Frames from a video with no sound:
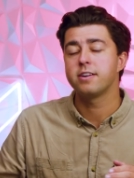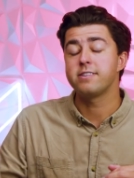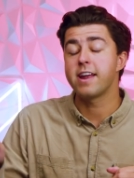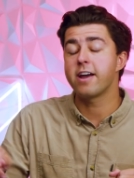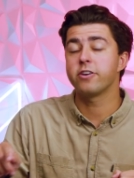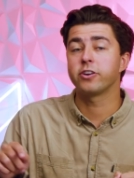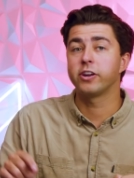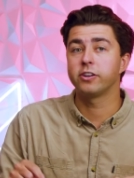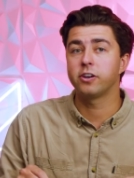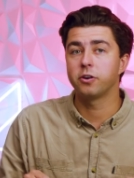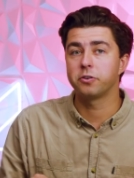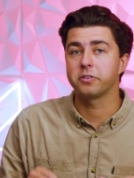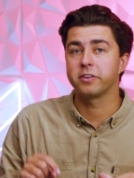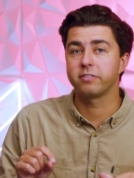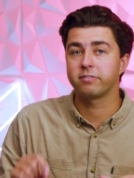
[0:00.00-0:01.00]
Now you're gonna go
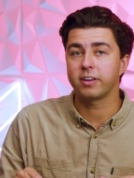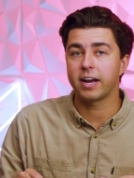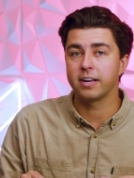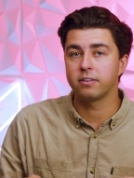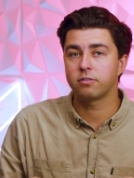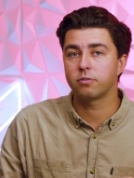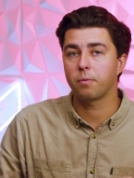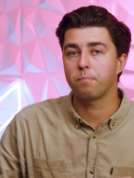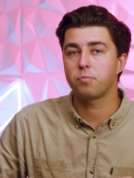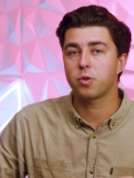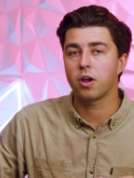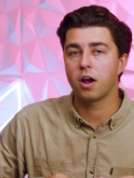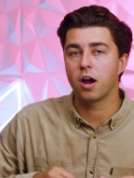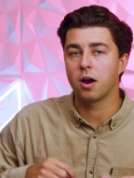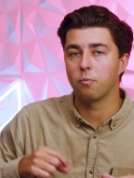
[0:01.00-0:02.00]
to the sites
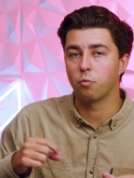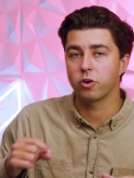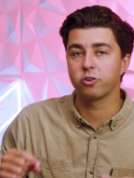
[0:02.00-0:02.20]
where